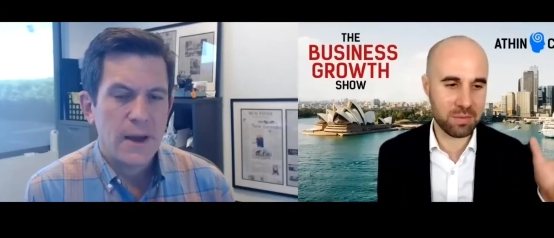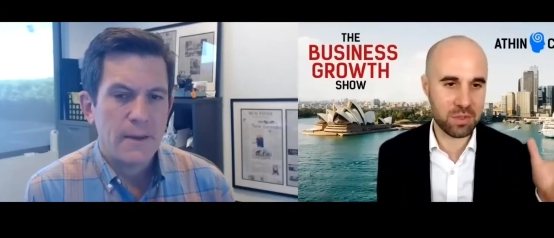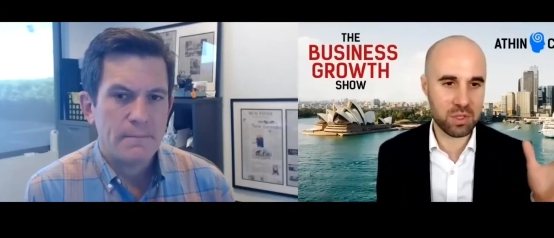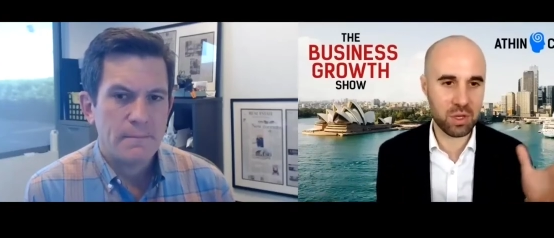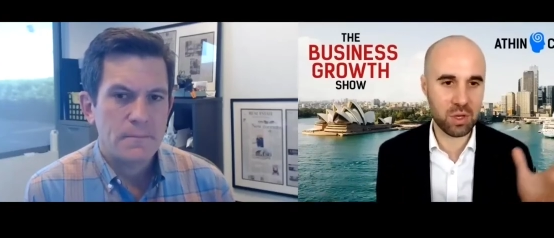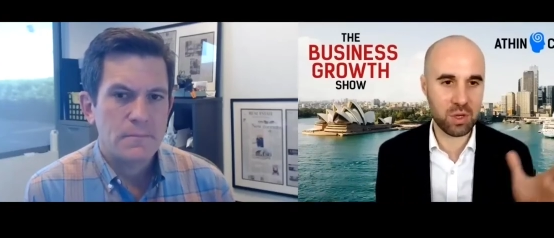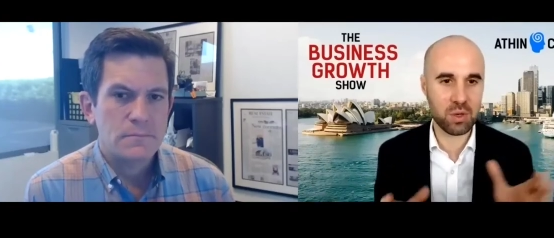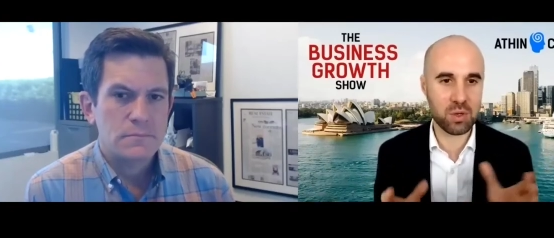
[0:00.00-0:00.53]

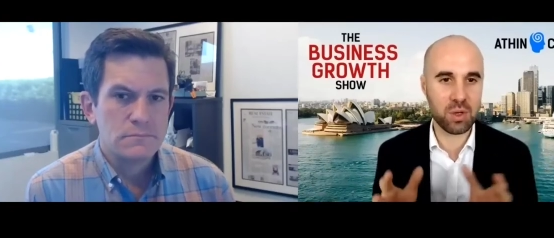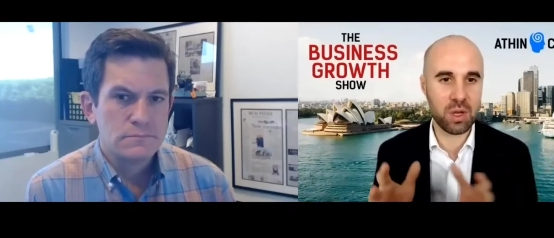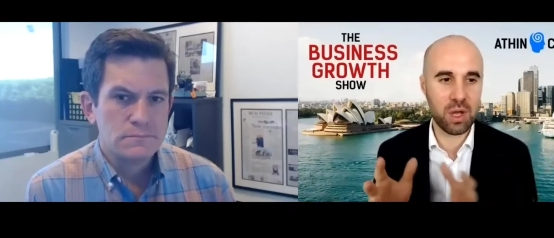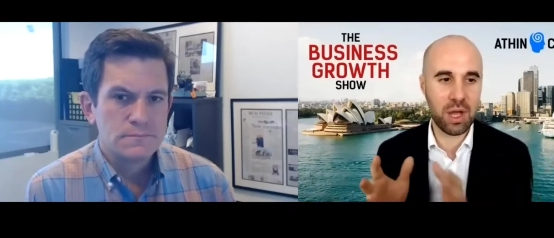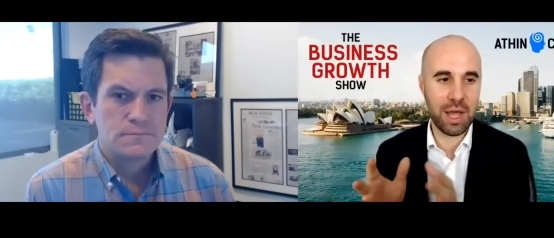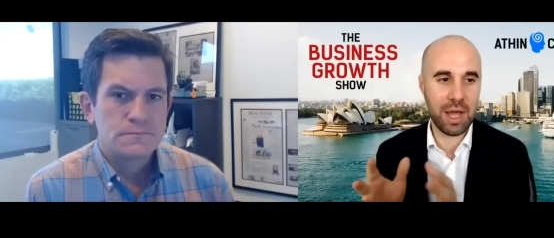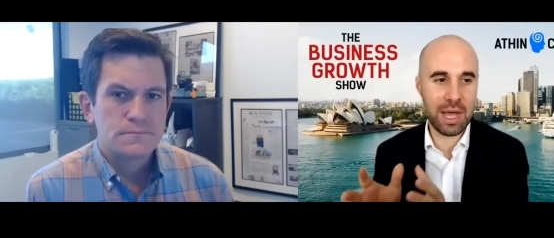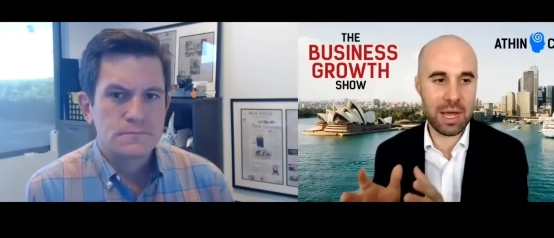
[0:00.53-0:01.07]
Speaker 1: so
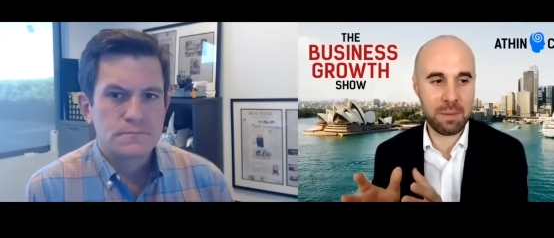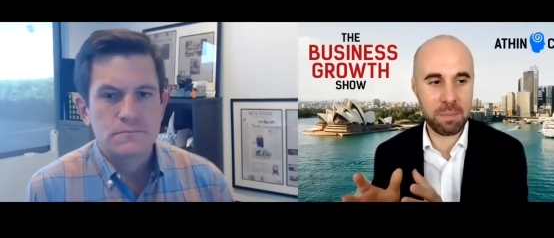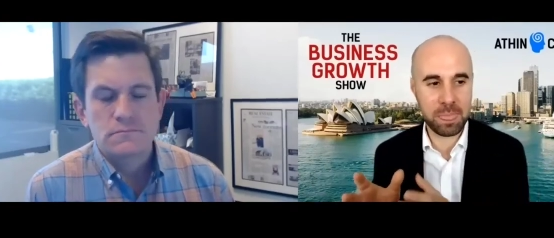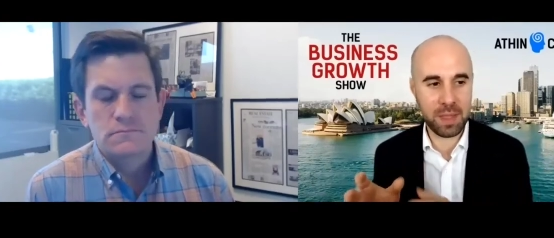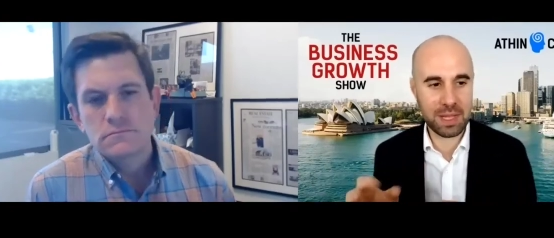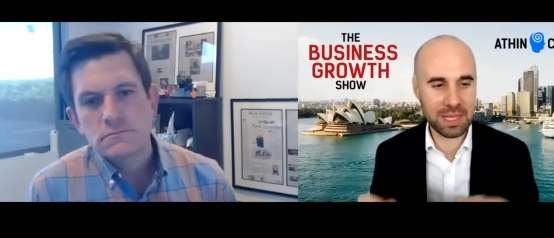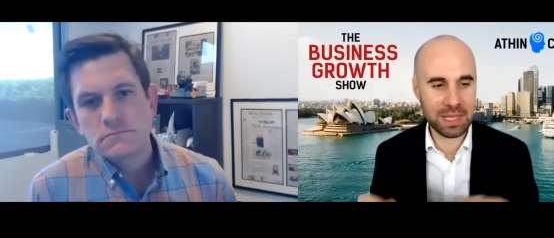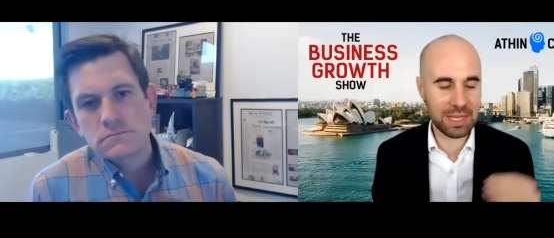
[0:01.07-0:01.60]

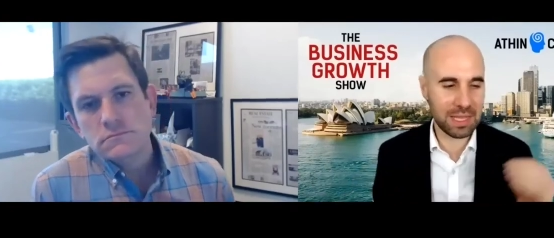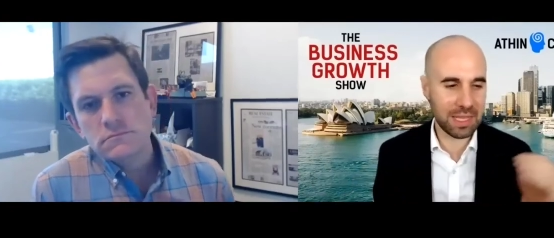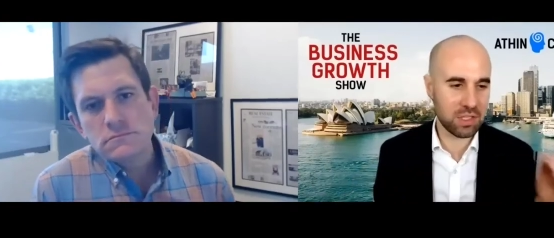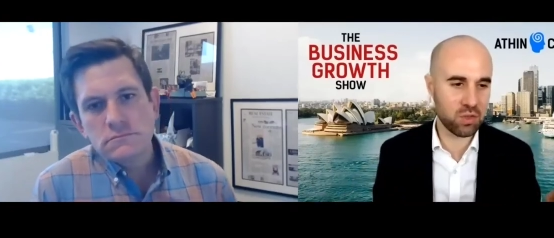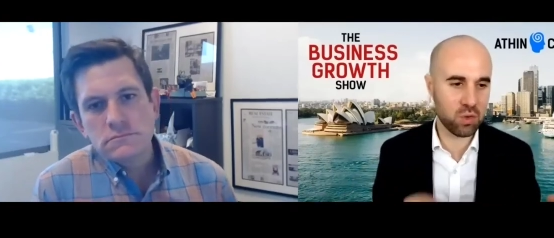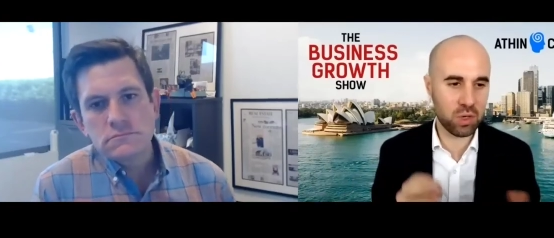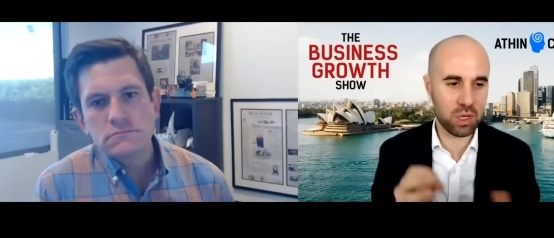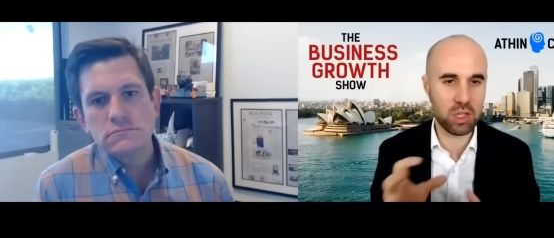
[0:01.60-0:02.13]
um, let's
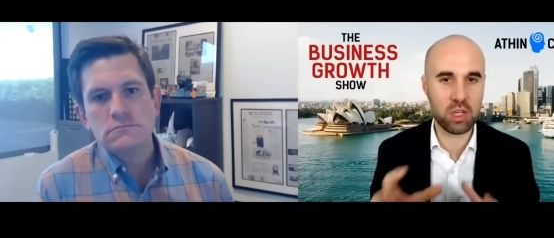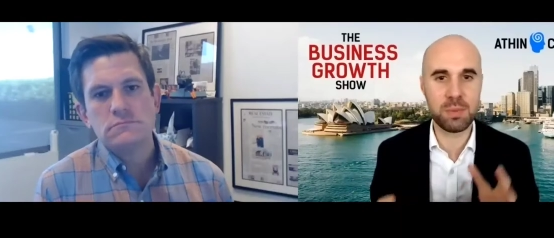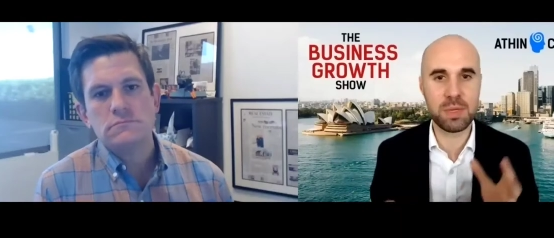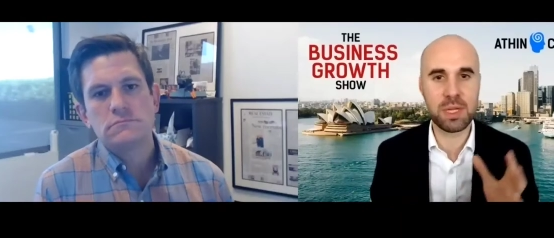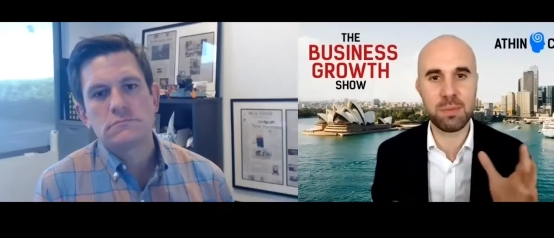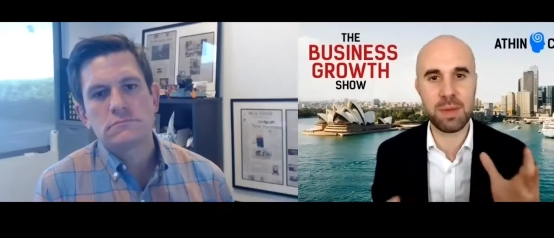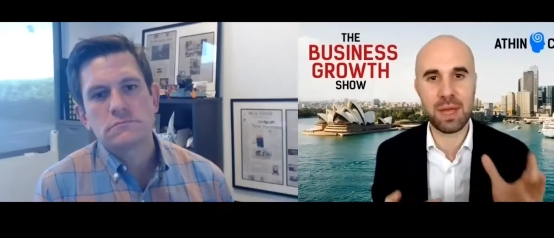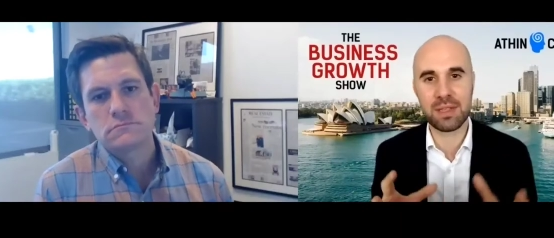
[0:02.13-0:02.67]
talk a little bit
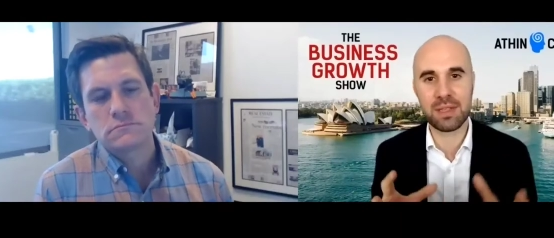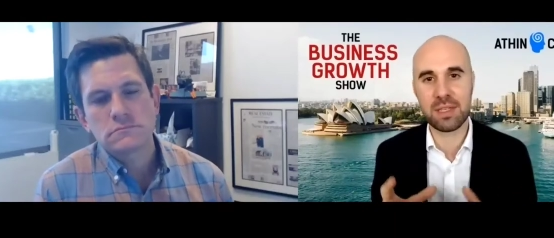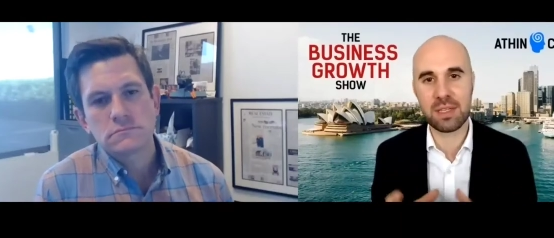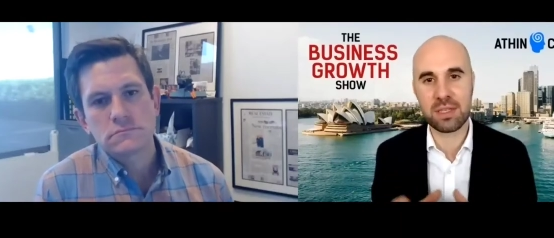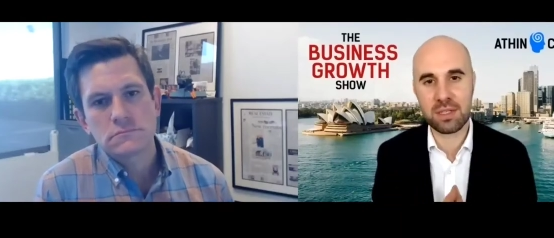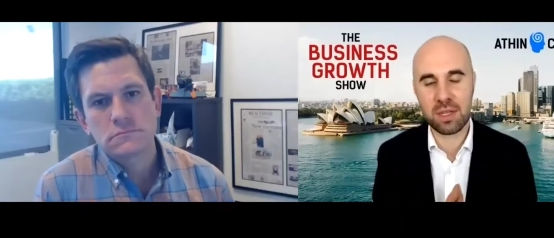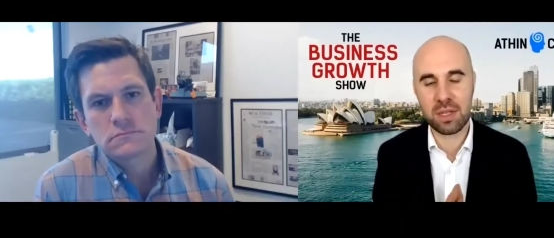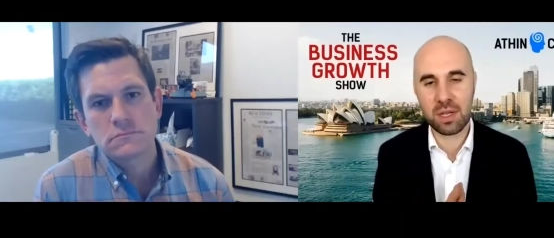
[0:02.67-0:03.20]
about
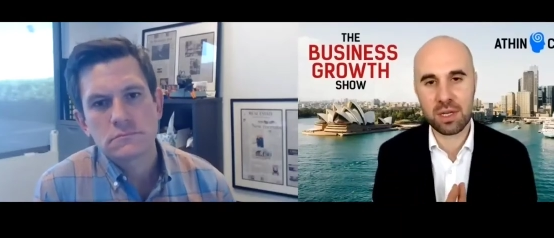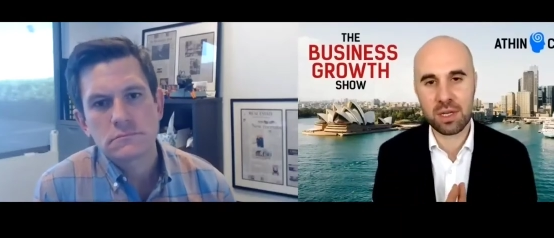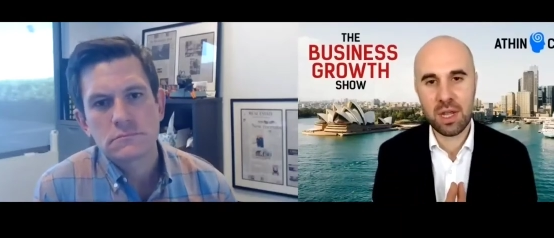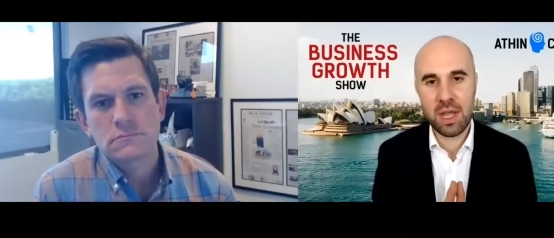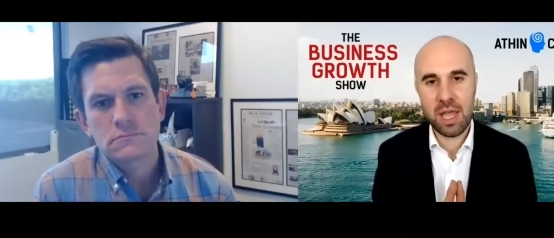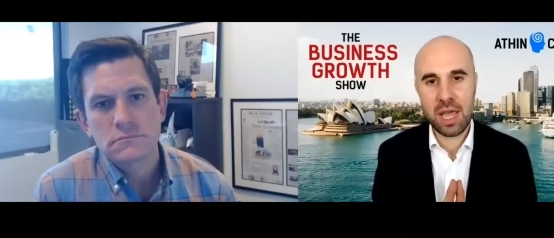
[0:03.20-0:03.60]
this and